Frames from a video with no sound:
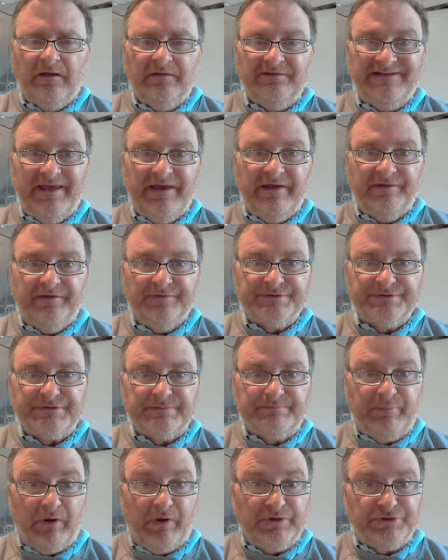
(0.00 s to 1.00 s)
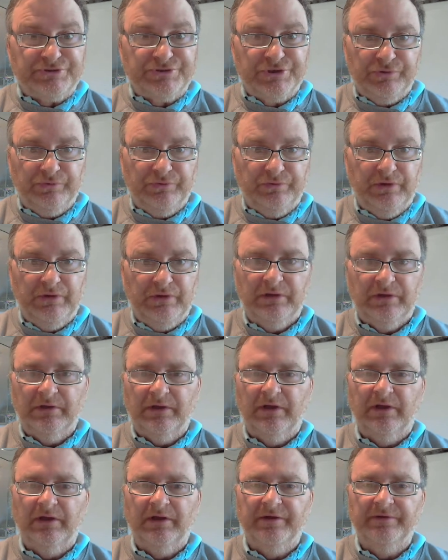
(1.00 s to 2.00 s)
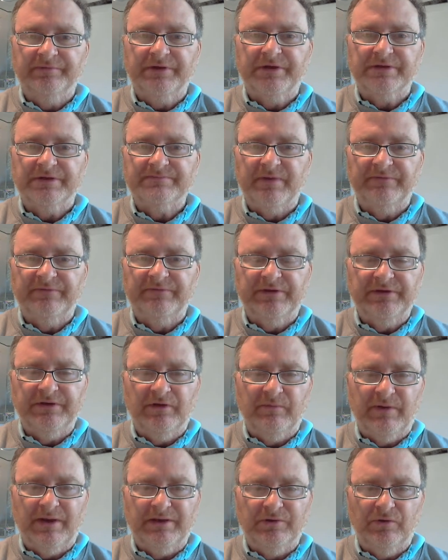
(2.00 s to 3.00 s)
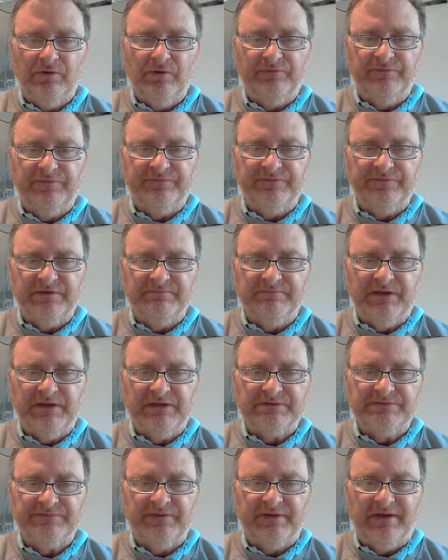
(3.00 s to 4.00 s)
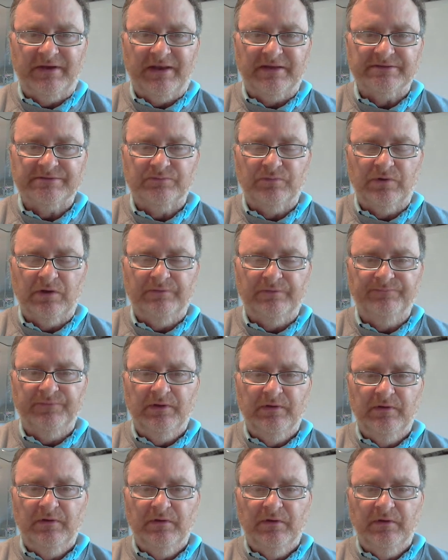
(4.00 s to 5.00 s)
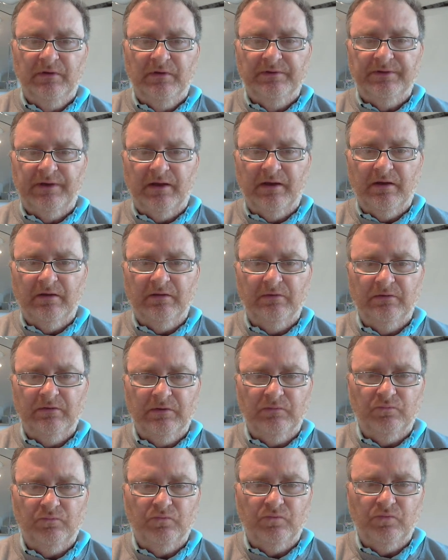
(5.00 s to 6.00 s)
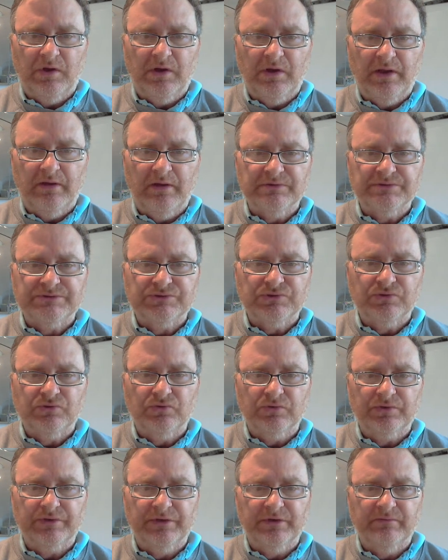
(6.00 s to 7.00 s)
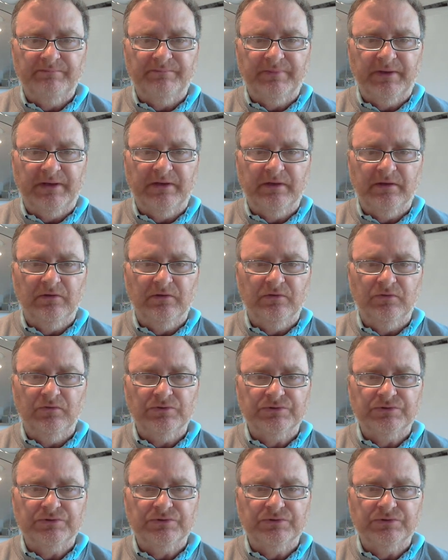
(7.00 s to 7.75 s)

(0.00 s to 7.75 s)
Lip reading: Nails Part 2, because my video went over 15 minutes for the last one. Now, what I was talking about